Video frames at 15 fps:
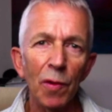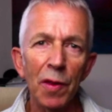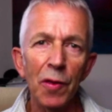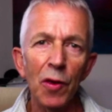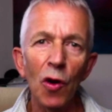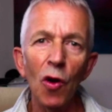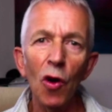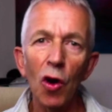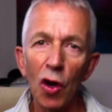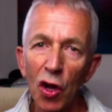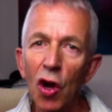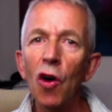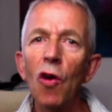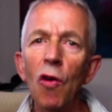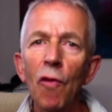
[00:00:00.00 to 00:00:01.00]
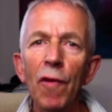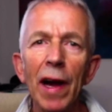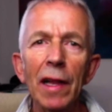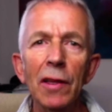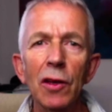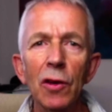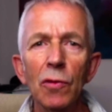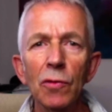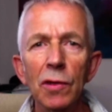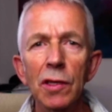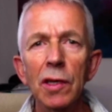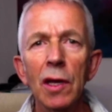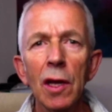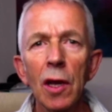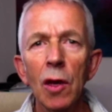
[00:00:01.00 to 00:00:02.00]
with your core values,